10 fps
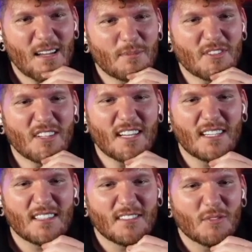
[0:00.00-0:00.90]
came to
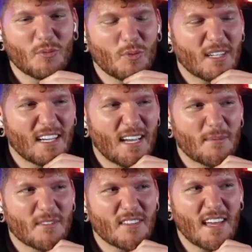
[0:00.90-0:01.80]
like when it
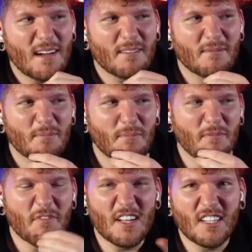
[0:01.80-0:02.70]
came to that
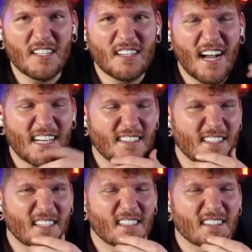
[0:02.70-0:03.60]
villain
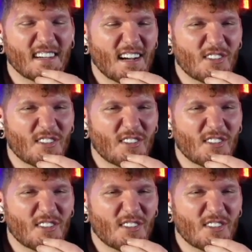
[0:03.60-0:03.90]
idea.